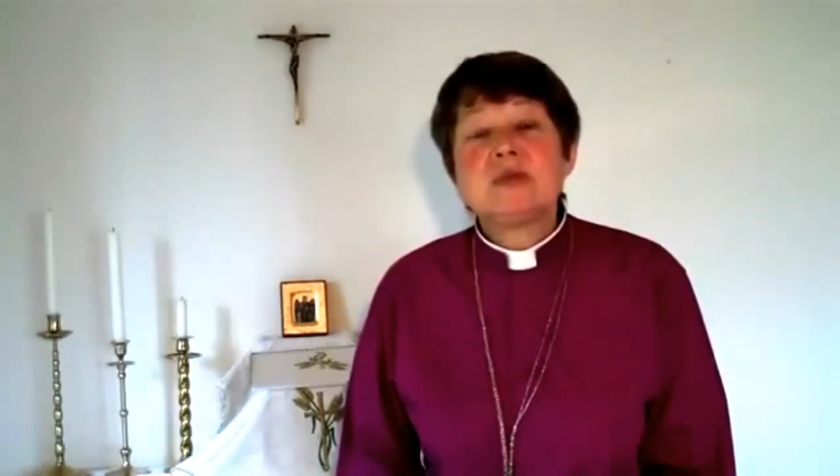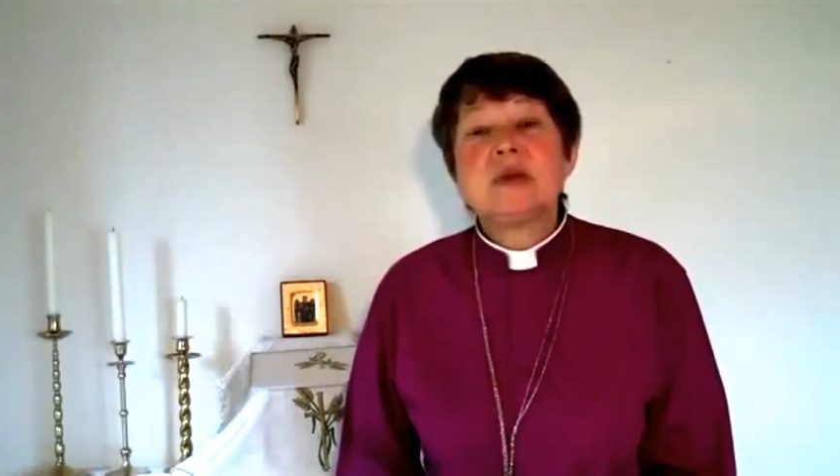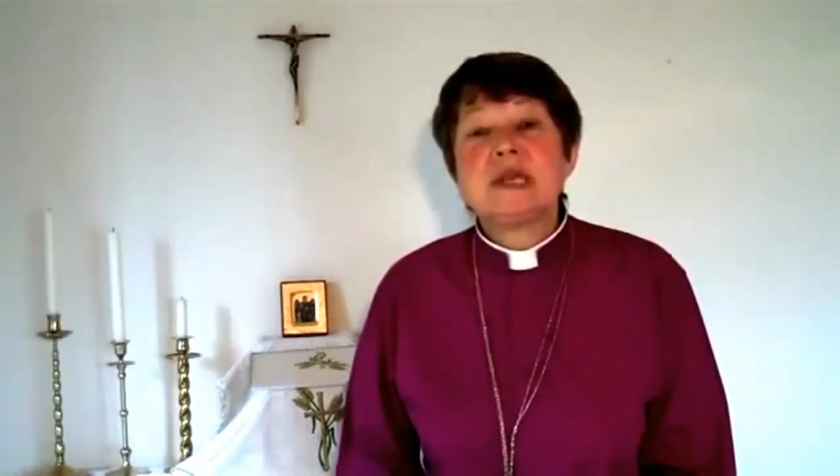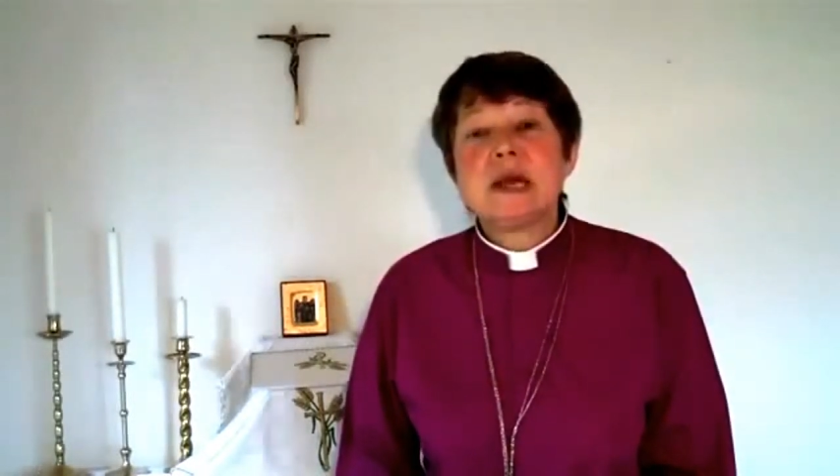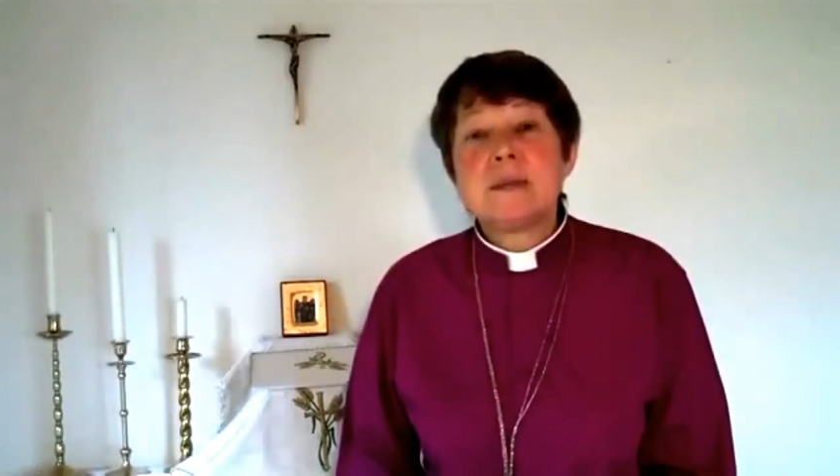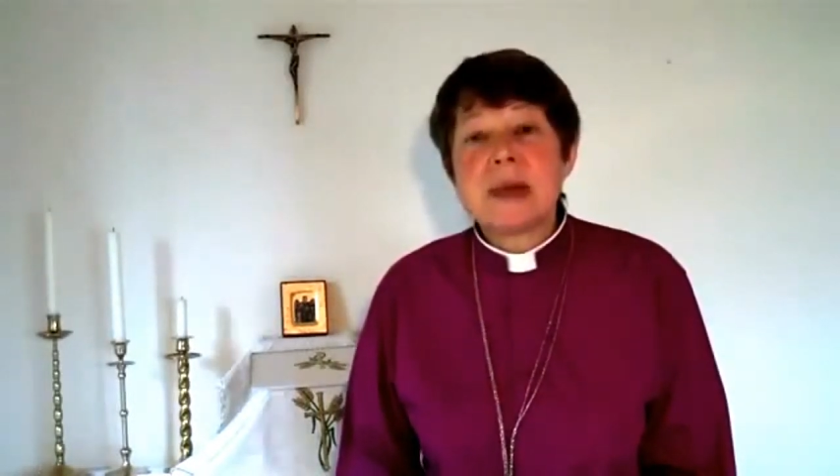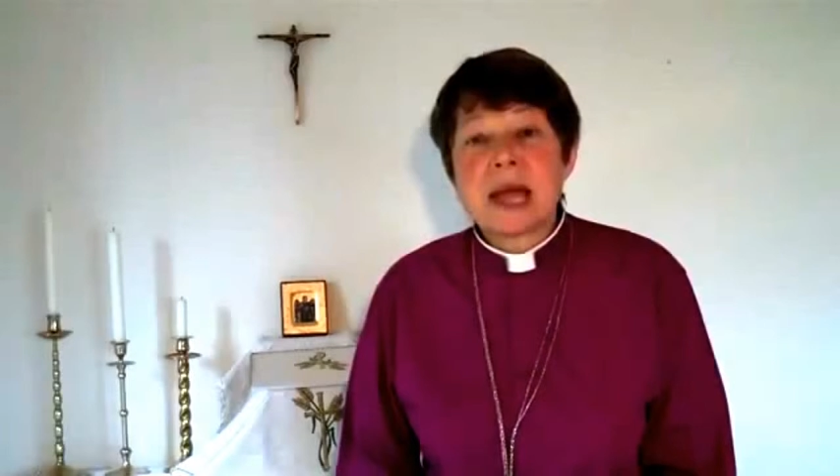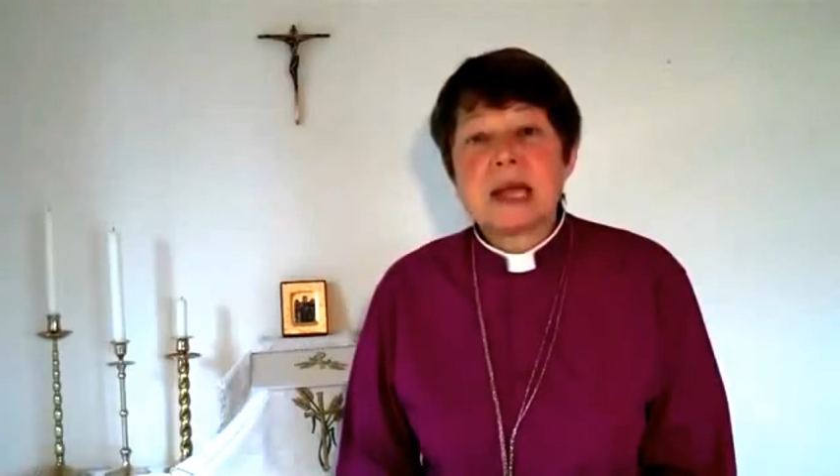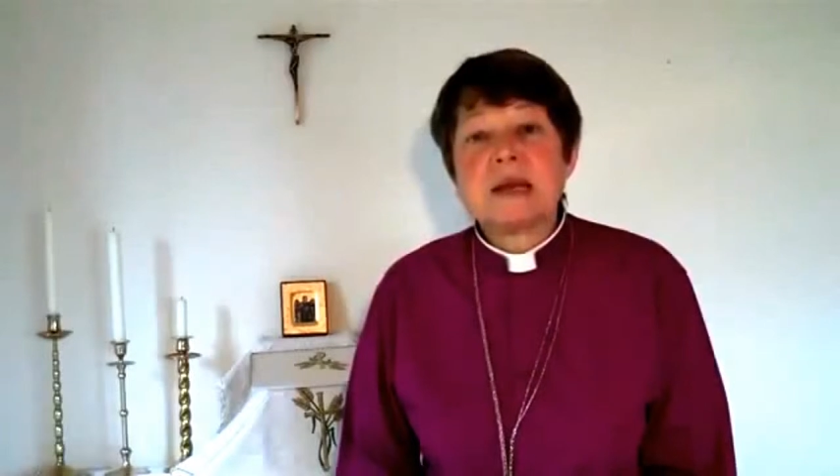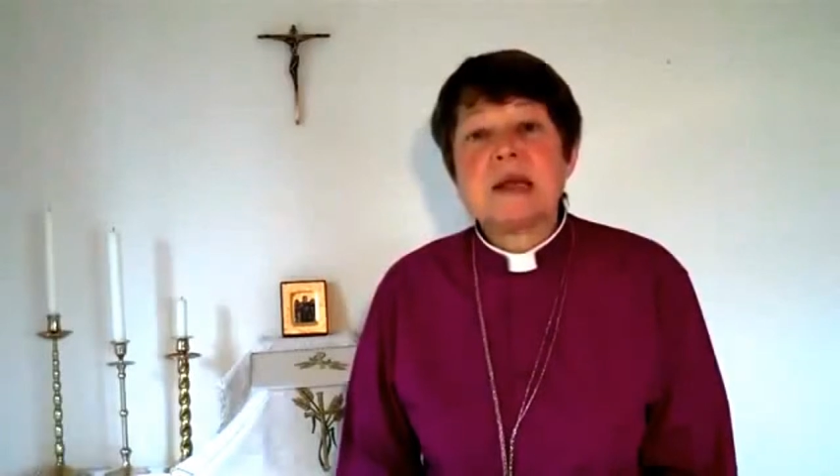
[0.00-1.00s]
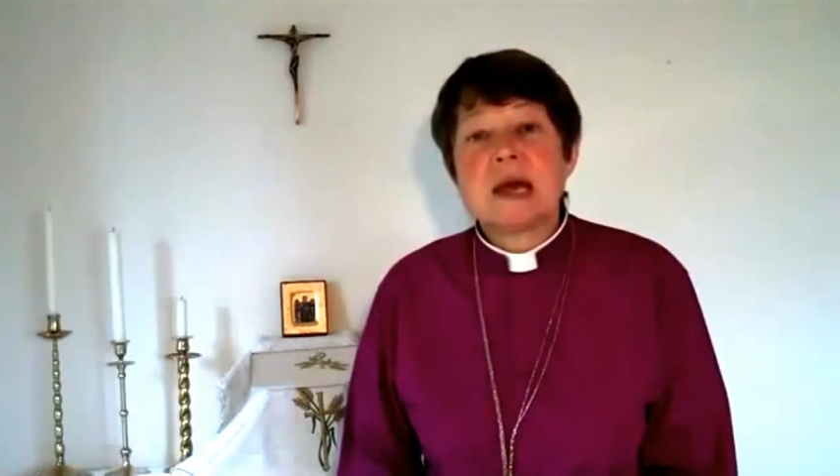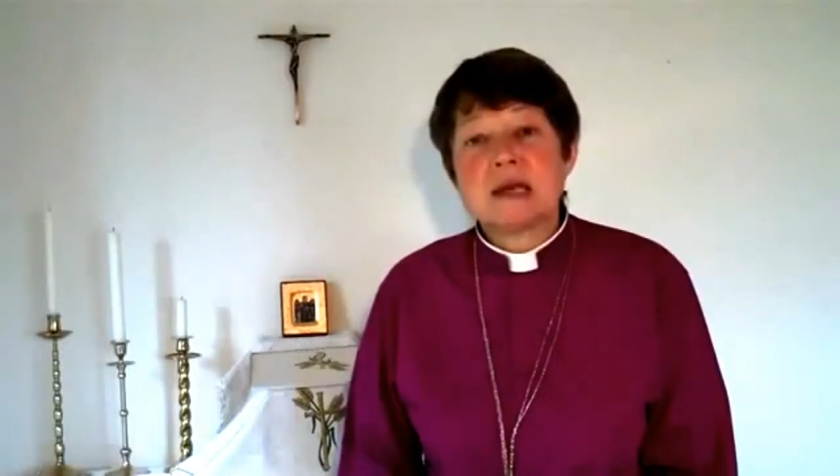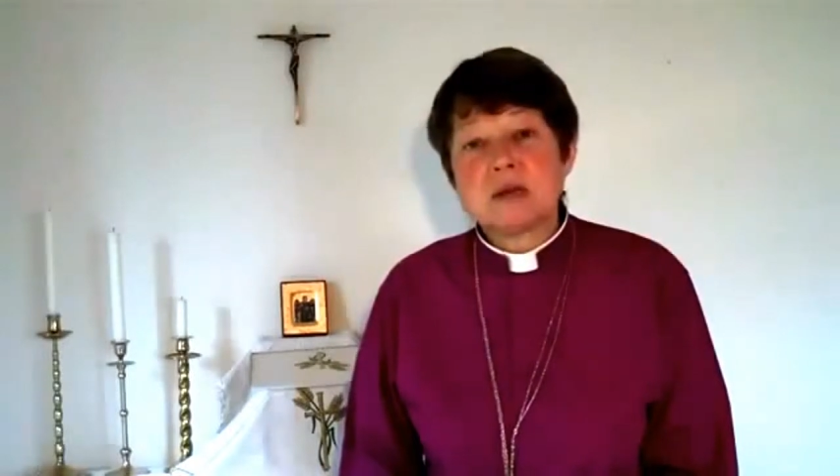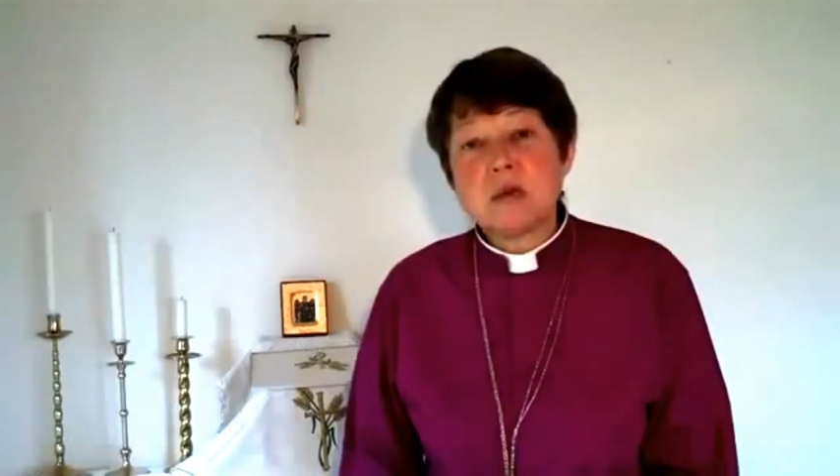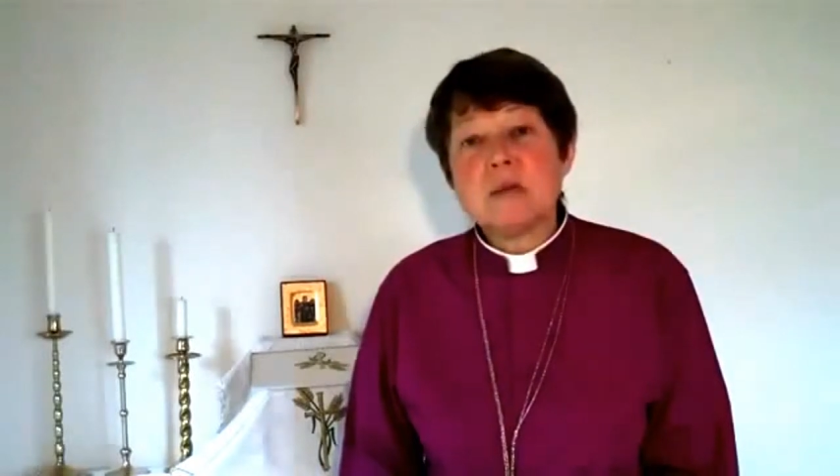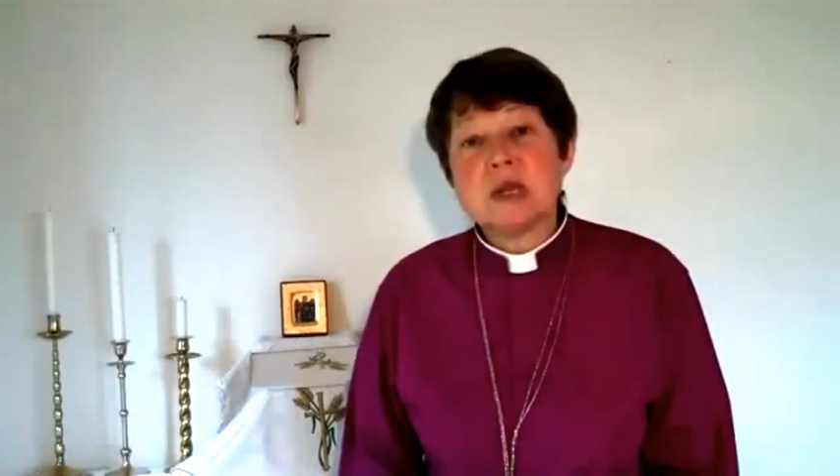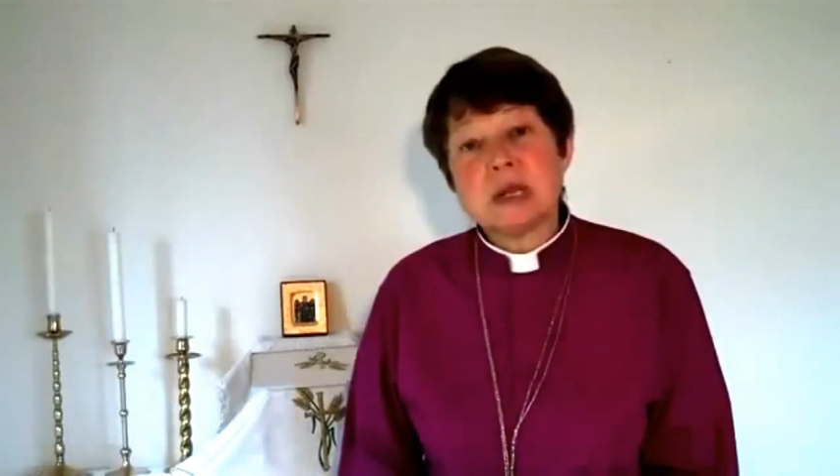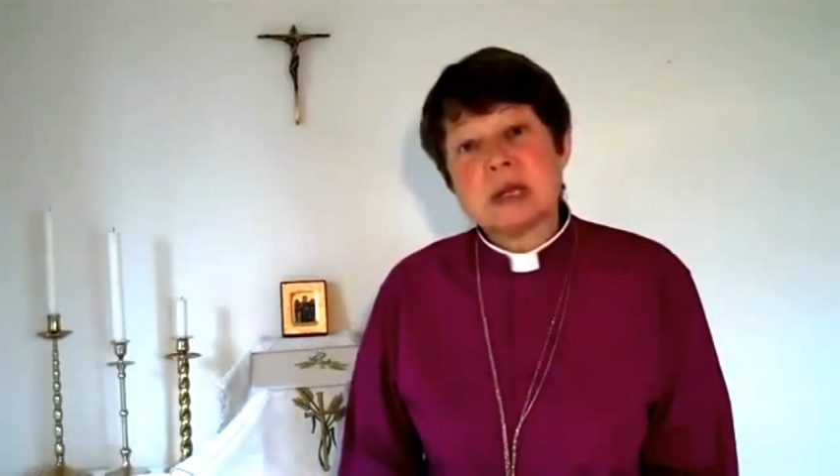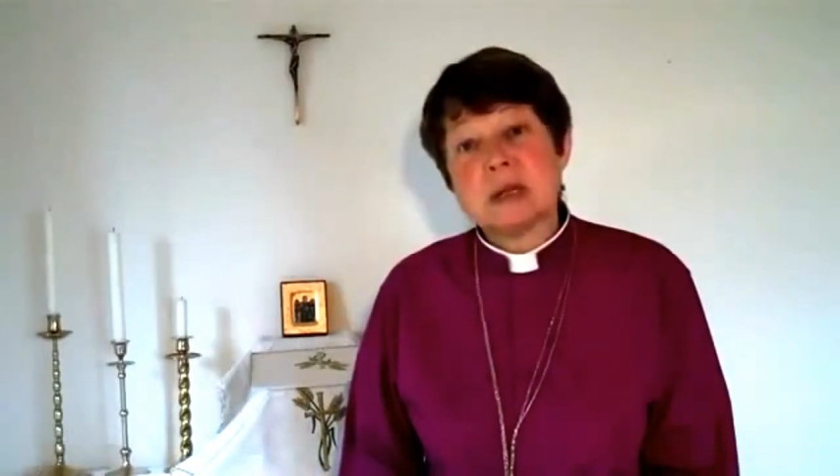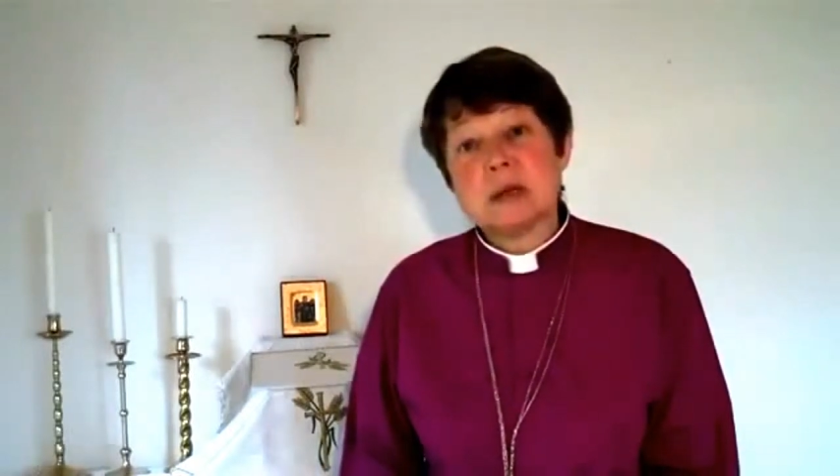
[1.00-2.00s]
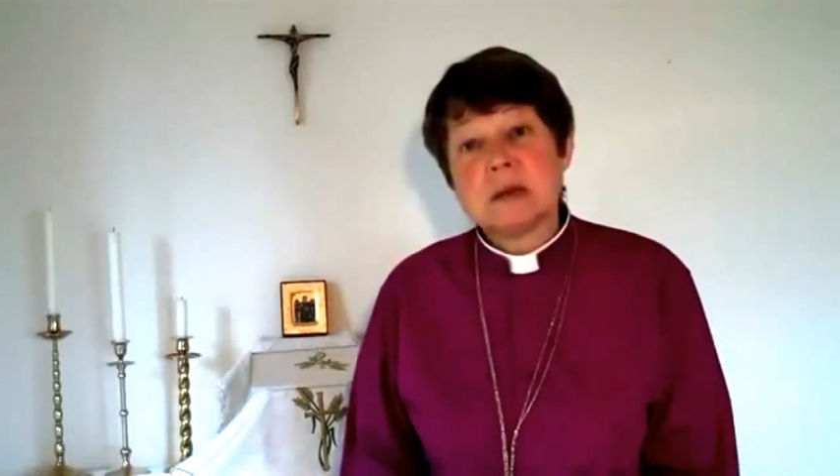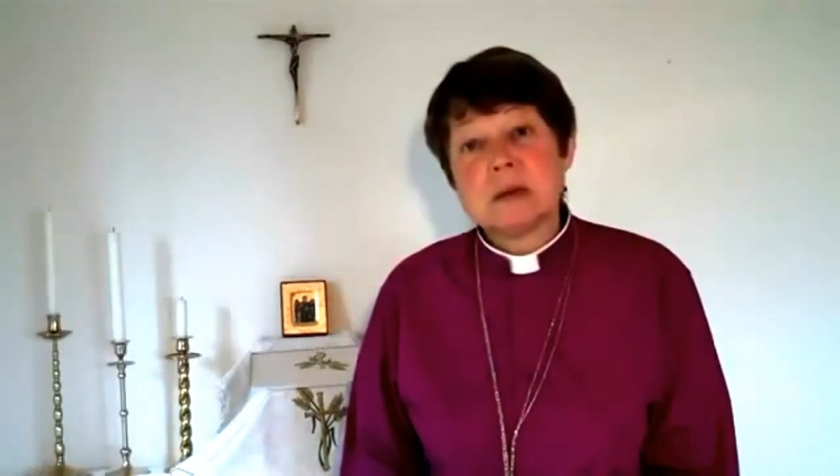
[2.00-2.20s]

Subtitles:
between a man and a woman.